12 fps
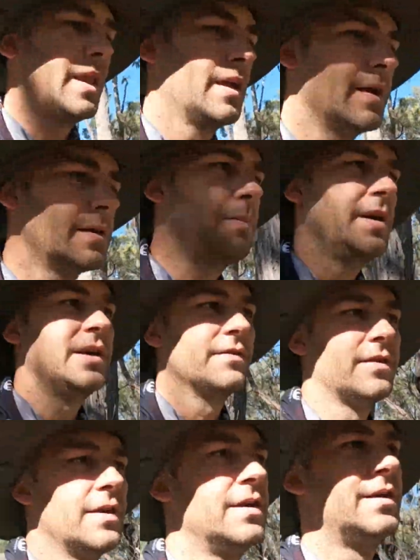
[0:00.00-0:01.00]
There's plenty
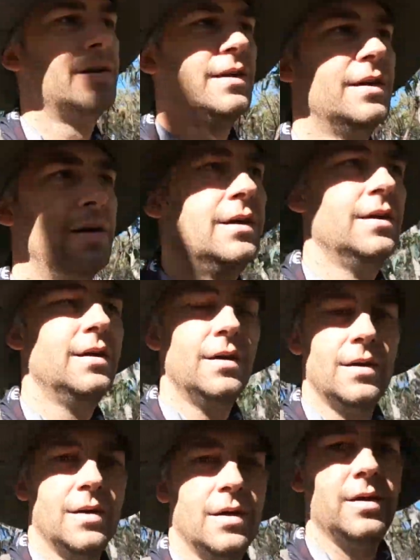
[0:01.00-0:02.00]
of
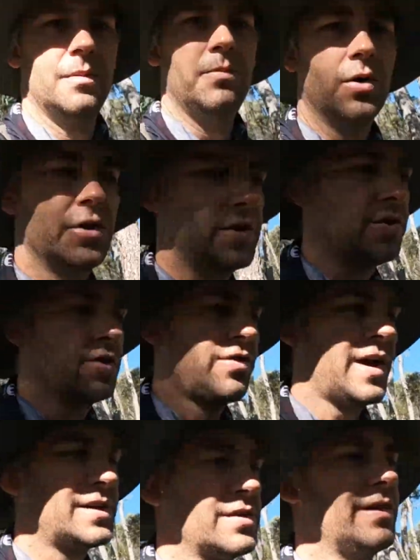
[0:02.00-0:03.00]
bush and
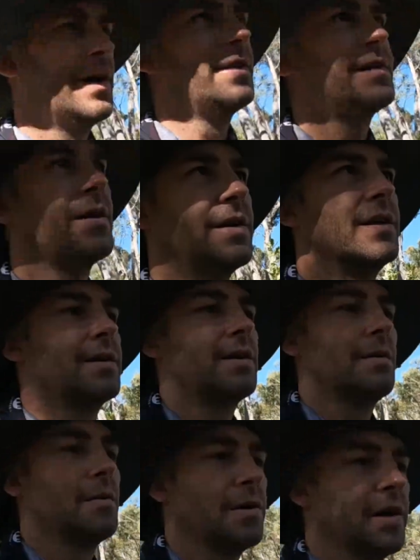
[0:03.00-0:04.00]
tracks around. There's no need to
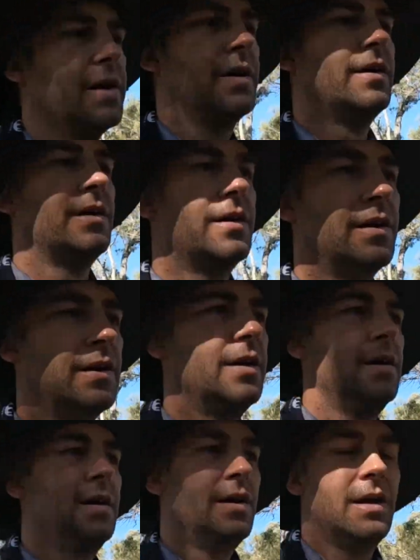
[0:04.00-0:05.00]
come on a
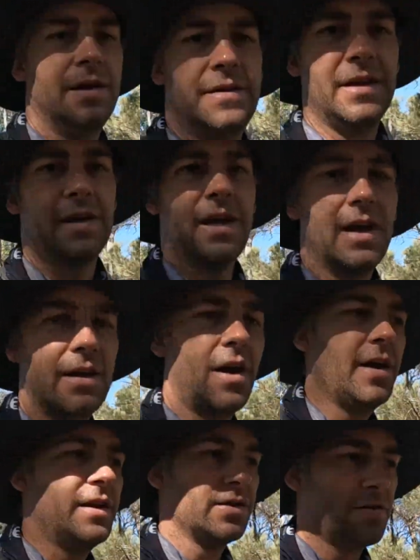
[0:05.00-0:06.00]
dedicated
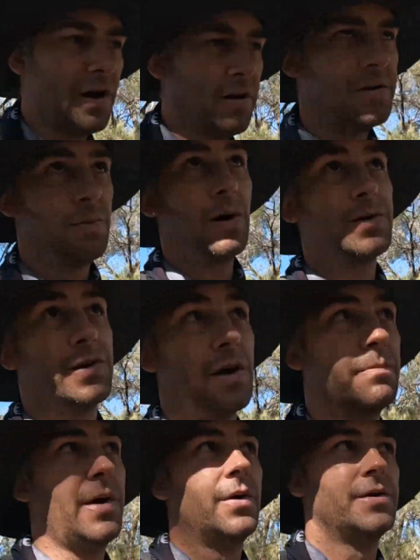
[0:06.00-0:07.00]
hiking trail. It's well
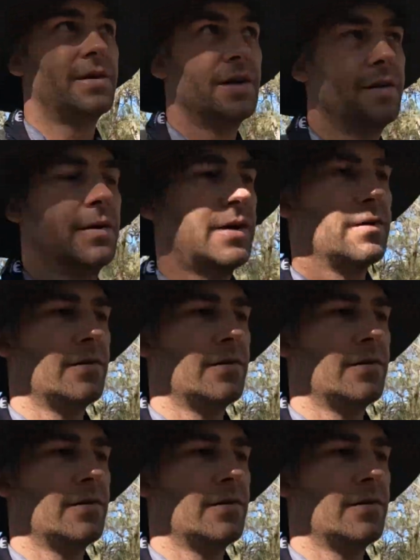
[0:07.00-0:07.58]
signposted.